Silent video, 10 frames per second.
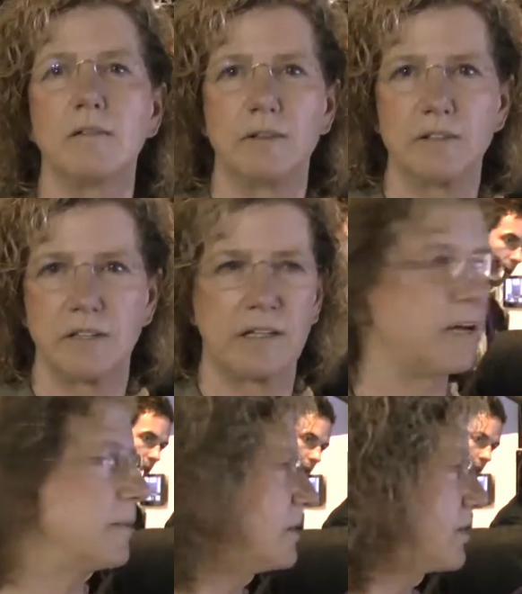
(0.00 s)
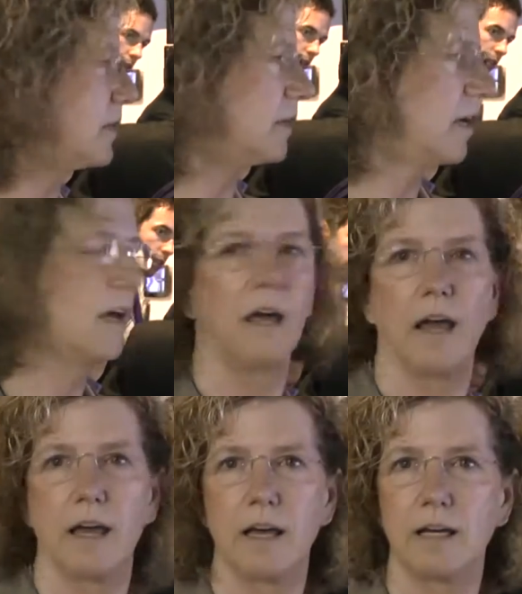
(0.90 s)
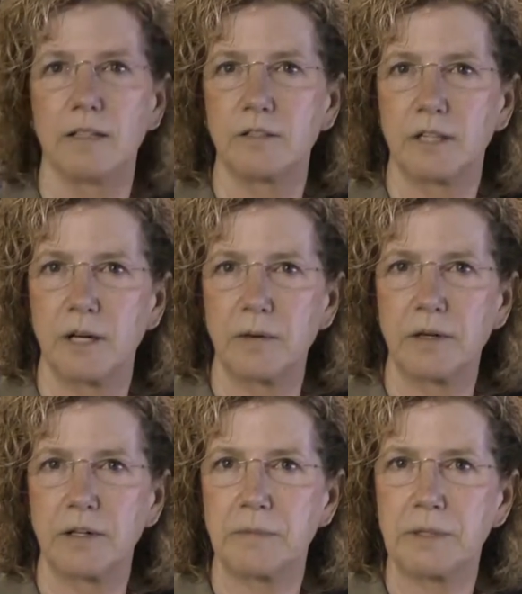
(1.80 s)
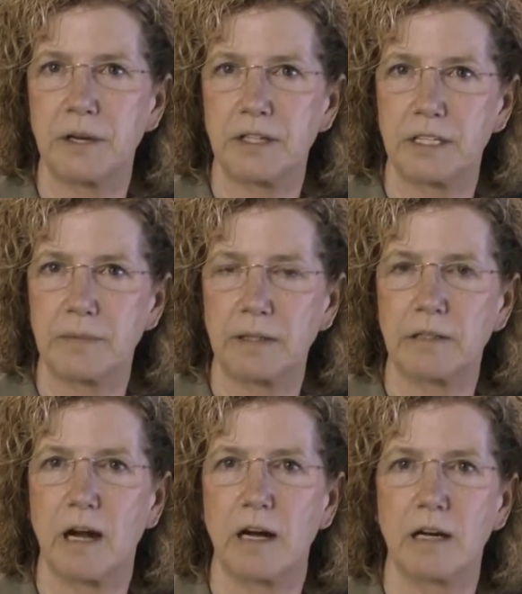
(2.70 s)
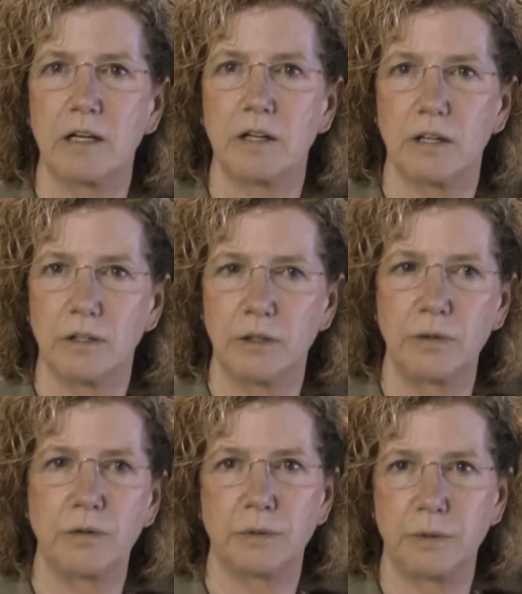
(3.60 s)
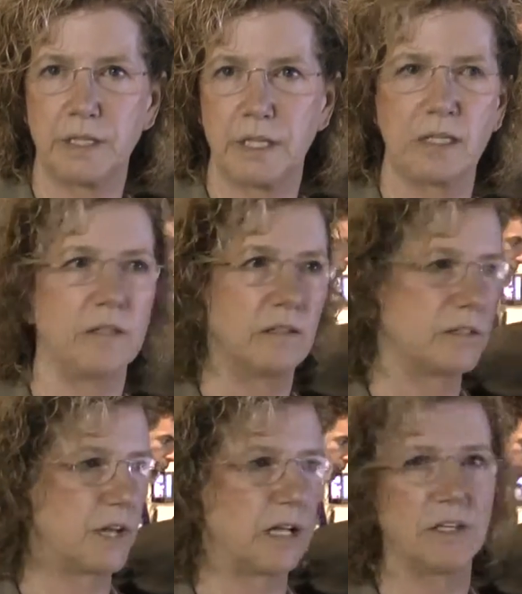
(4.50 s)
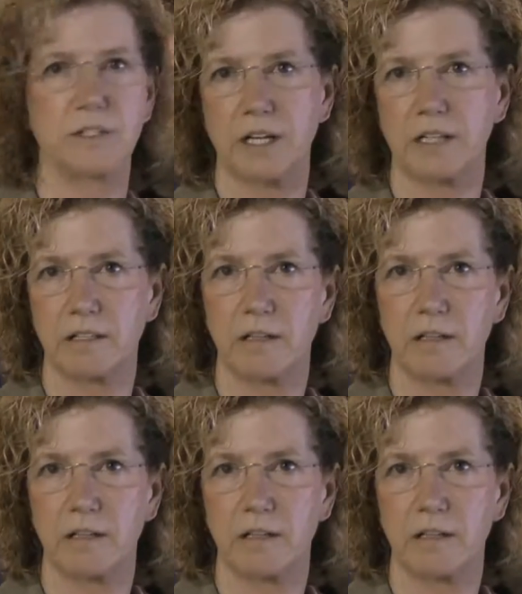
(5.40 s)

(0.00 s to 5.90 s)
visiting IBC, and here we're going to be talking about our new 3D solid state,